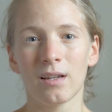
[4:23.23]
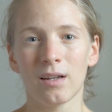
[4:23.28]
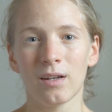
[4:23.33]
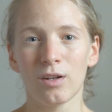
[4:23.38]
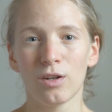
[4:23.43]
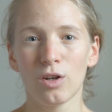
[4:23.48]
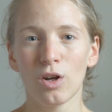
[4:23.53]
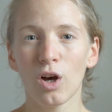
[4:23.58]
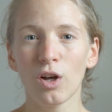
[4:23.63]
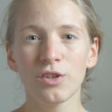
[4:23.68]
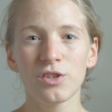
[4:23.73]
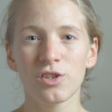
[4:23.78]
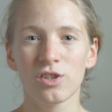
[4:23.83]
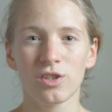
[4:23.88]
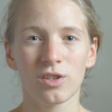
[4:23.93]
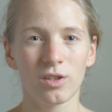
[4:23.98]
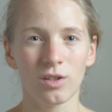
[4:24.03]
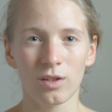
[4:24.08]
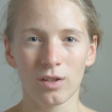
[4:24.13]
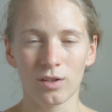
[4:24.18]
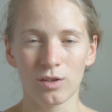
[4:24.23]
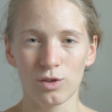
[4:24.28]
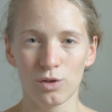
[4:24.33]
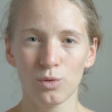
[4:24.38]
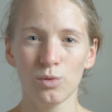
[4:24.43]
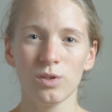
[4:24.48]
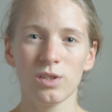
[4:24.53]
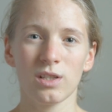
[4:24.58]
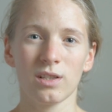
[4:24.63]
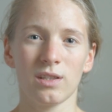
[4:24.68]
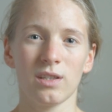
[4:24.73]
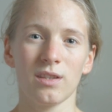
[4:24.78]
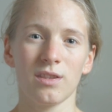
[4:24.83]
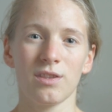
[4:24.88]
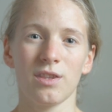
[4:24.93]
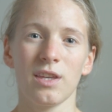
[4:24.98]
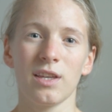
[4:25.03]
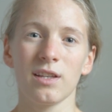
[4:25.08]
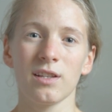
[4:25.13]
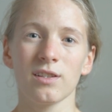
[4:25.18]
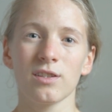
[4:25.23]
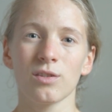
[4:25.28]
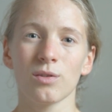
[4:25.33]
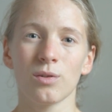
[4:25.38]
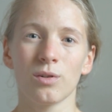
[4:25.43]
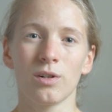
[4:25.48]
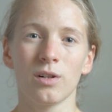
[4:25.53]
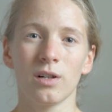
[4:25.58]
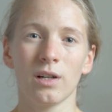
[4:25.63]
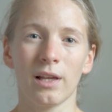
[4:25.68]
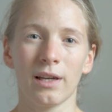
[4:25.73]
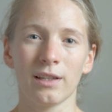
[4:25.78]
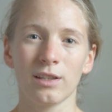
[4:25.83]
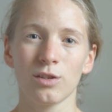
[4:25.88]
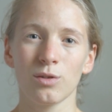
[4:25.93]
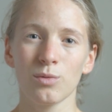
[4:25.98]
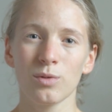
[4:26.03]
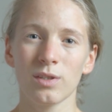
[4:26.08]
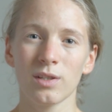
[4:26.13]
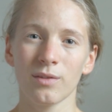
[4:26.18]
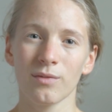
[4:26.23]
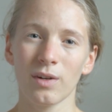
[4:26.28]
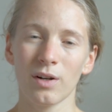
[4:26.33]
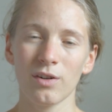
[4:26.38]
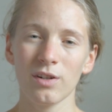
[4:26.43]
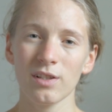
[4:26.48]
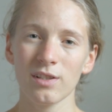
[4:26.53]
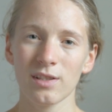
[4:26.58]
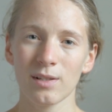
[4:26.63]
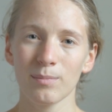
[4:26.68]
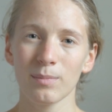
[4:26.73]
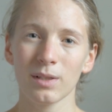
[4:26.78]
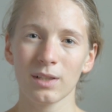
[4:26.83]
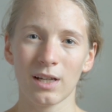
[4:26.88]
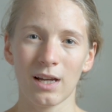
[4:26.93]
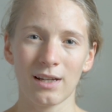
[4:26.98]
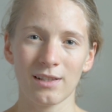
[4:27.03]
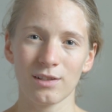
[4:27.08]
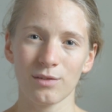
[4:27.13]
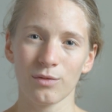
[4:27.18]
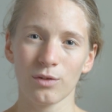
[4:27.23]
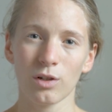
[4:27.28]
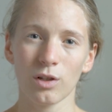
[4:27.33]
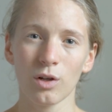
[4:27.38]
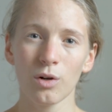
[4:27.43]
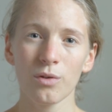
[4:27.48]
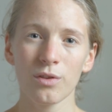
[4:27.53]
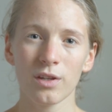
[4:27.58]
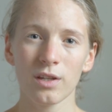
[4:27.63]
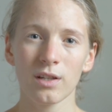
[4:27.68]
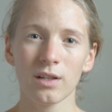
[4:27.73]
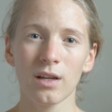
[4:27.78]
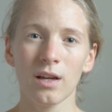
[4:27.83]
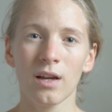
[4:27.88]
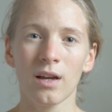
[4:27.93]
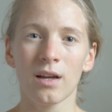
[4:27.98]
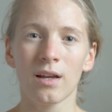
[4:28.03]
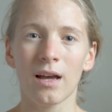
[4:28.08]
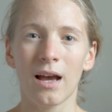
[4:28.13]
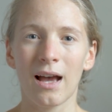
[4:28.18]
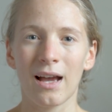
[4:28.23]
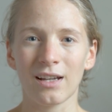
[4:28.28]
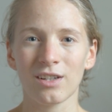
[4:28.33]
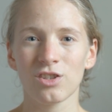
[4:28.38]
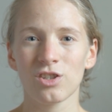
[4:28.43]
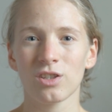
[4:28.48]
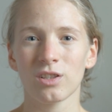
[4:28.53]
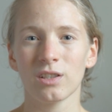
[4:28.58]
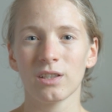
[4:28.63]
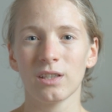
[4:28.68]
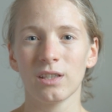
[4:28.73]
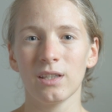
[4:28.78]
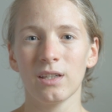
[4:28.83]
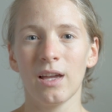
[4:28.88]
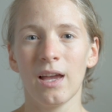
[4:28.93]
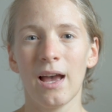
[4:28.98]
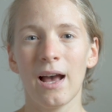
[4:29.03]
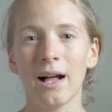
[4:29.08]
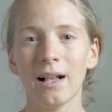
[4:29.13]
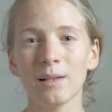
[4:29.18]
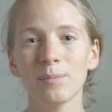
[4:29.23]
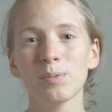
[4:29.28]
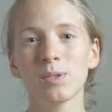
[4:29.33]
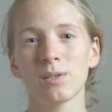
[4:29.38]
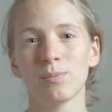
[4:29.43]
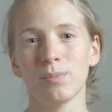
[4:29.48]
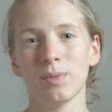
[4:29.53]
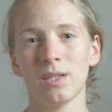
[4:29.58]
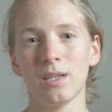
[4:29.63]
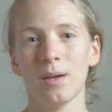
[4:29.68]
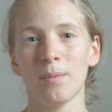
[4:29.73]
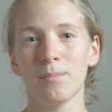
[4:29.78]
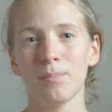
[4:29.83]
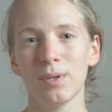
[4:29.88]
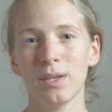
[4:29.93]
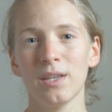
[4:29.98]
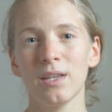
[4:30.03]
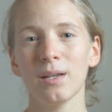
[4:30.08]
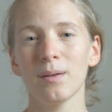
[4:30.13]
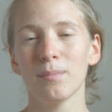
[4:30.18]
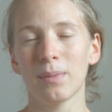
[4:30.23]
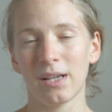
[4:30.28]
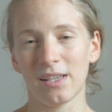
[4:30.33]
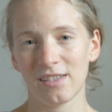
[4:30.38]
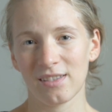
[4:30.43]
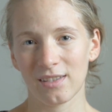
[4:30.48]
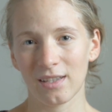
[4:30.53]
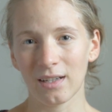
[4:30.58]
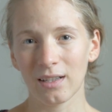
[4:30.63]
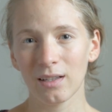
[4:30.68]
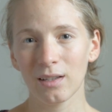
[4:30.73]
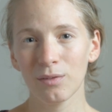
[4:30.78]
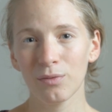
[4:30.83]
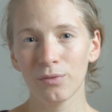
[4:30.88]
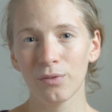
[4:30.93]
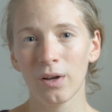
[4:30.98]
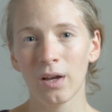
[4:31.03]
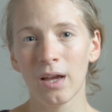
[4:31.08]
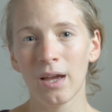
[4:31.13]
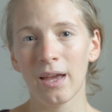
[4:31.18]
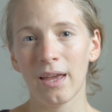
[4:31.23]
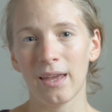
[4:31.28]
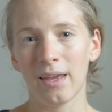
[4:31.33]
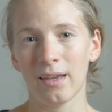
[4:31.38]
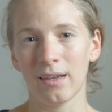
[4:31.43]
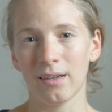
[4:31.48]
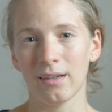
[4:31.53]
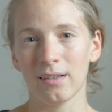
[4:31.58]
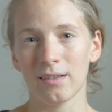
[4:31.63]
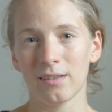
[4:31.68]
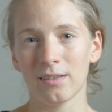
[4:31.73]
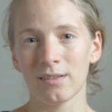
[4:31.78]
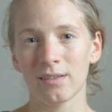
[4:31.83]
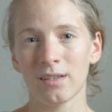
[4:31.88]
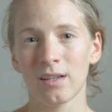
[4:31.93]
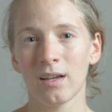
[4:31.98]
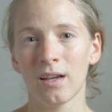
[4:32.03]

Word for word: not using these things or like using very simple kinds of clothing actually helps me being myself and